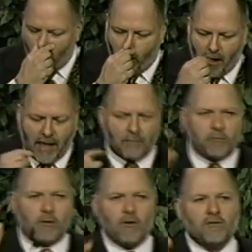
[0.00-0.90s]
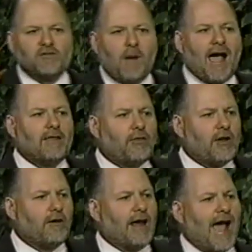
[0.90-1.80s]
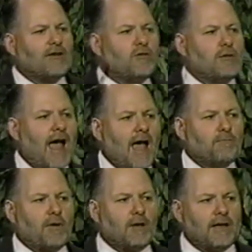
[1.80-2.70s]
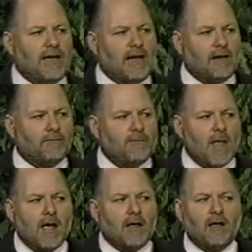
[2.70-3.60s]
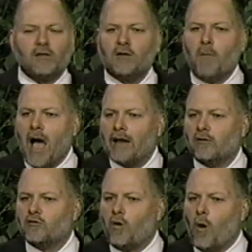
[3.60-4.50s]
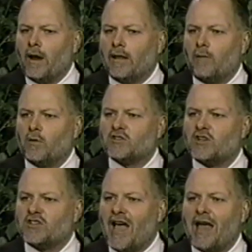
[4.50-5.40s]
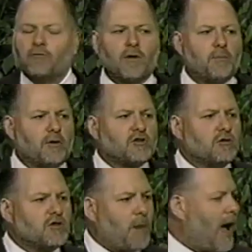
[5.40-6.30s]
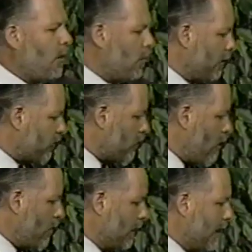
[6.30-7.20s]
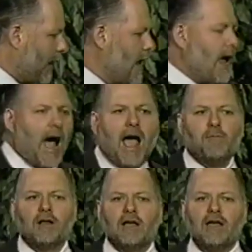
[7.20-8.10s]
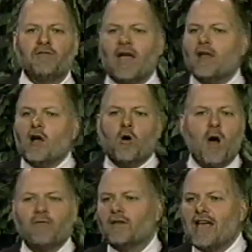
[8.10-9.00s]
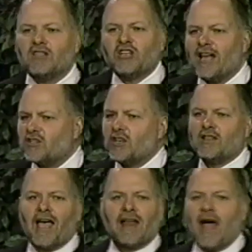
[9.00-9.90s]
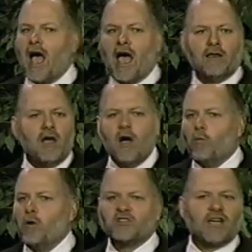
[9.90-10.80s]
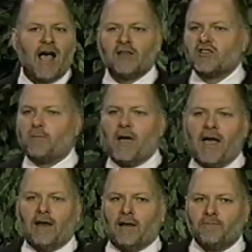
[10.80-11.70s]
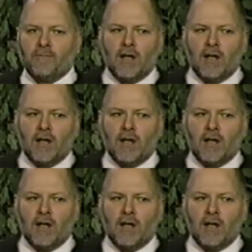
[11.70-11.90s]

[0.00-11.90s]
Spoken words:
know, it proves my theory. I do not believe that the modern toilet was designed for a person whose bowel works normally. I believe that whoever they tested that on was constipated.